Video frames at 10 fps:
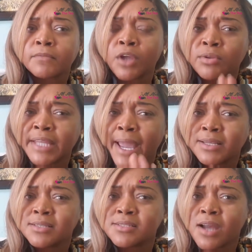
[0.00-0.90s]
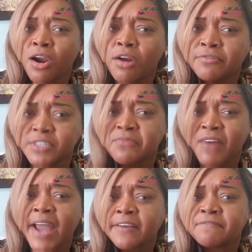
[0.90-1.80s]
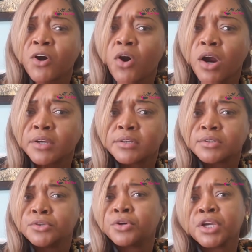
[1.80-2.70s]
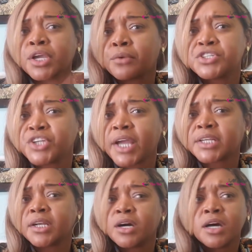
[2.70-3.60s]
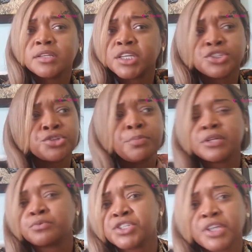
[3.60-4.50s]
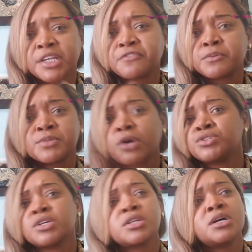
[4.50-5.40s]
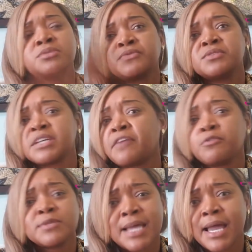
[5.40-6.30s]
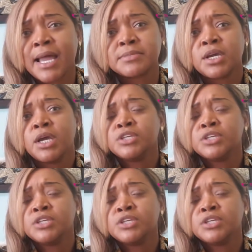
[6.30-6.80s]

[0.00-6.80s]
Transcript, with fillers: Don't that deserve some fighting for? You can get rejected at other things. You've been rejected from social clubs for several times.